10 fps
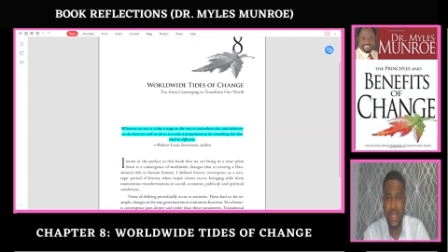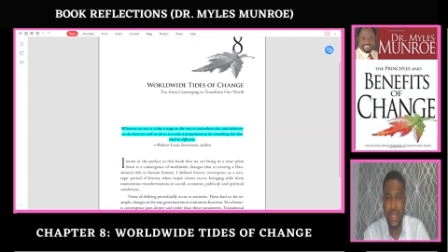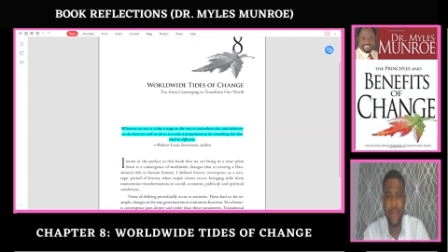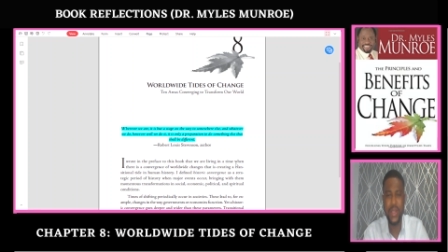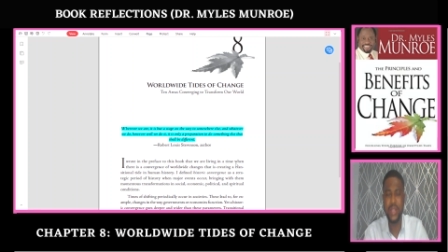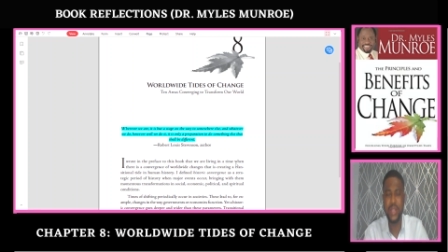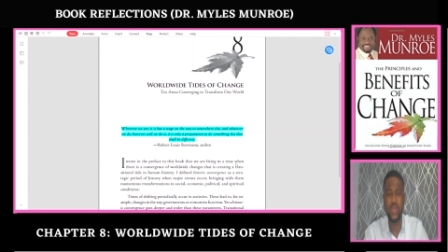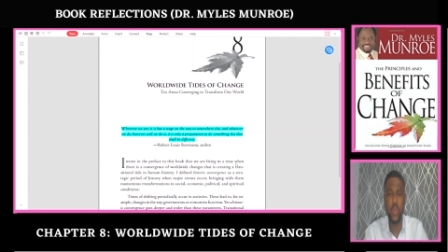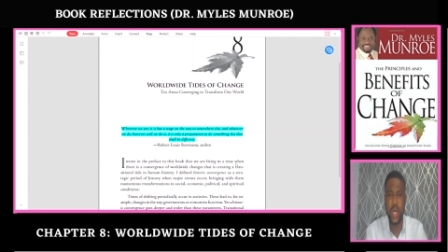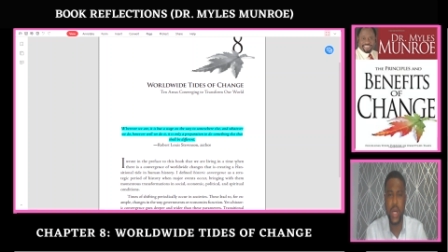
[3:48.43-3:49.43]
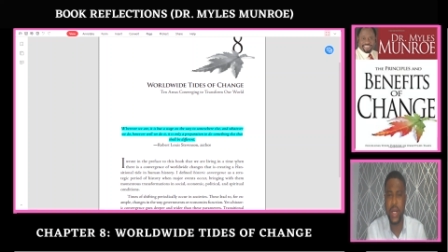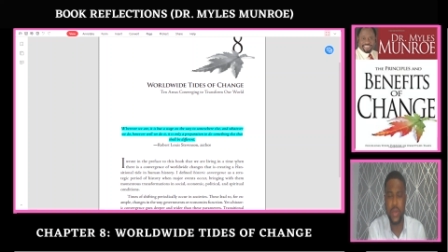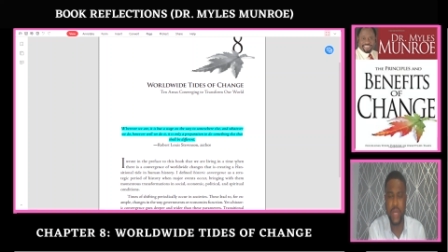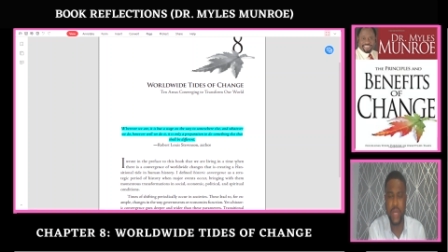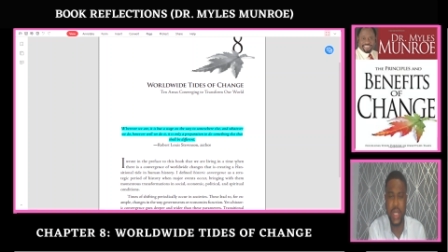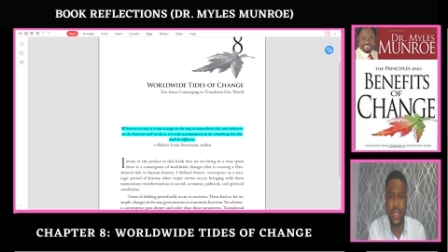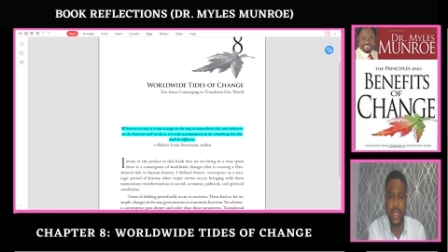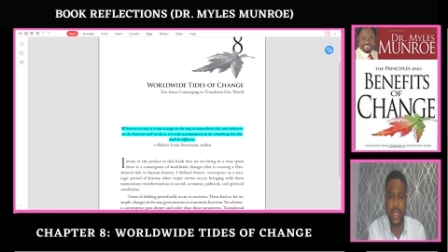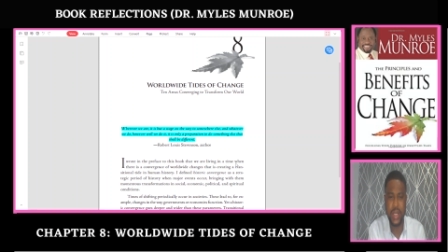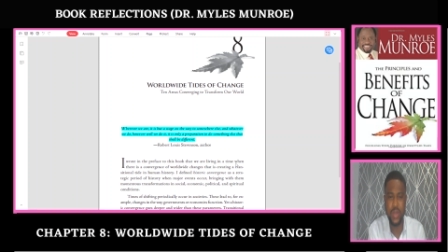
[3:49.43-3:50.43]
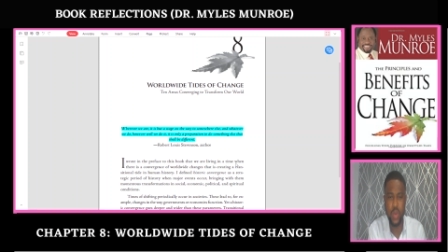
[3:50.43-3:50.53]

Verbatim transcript: If it is work related,